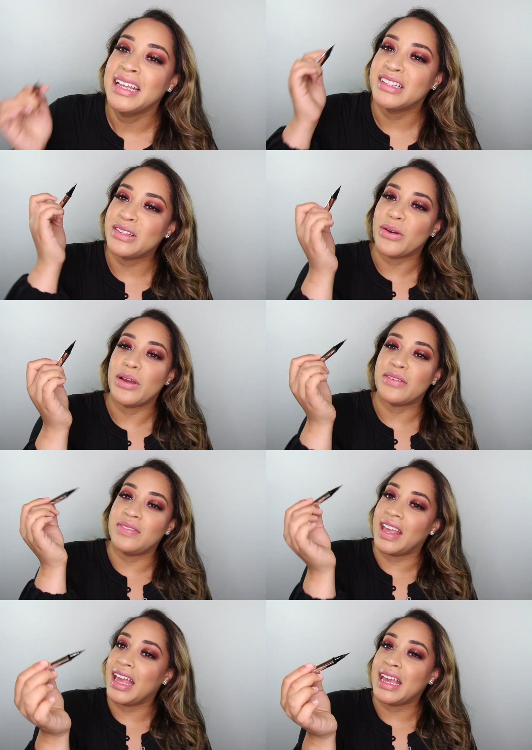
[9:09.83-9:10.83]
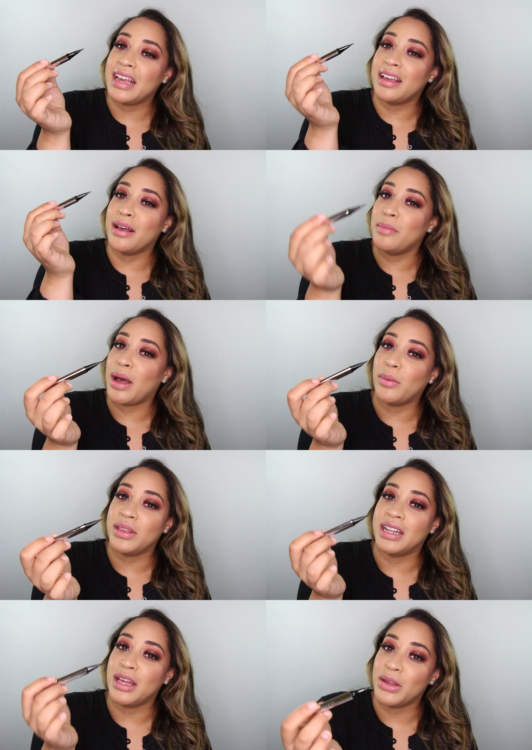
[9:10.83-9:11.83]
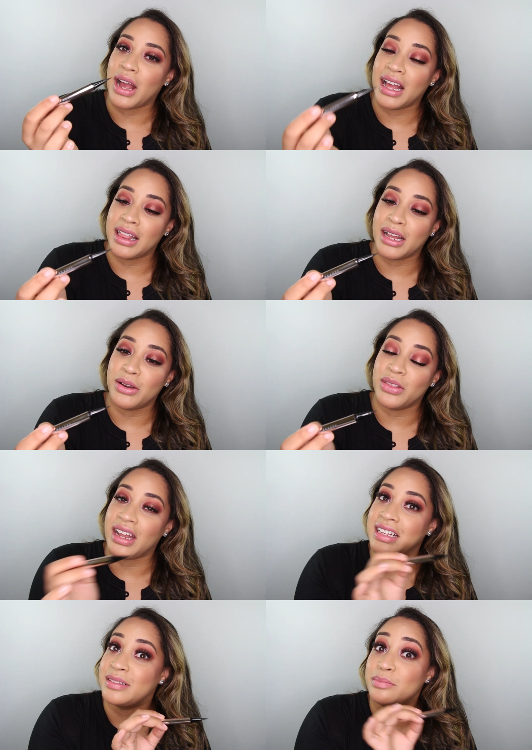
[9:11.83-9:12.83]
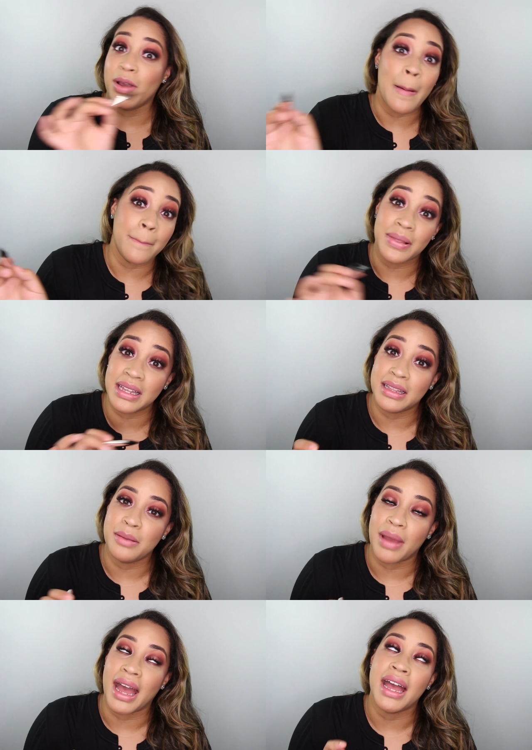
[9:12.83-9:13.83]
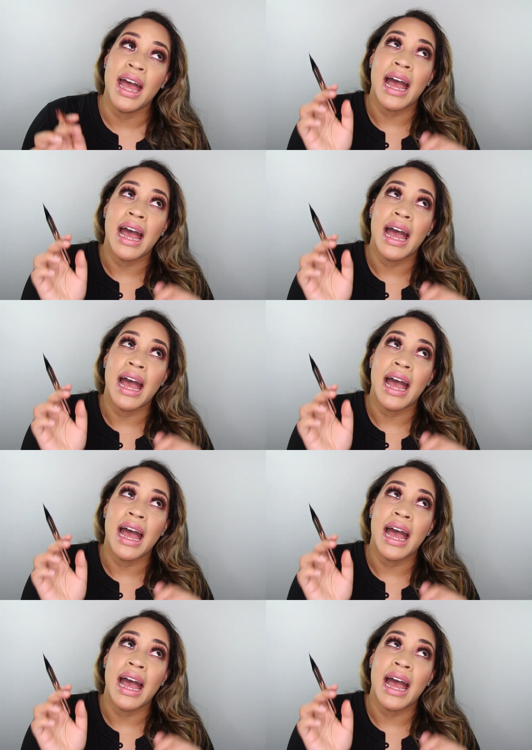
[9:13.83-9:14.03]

so if they come out with another eyeliner that is completely matte,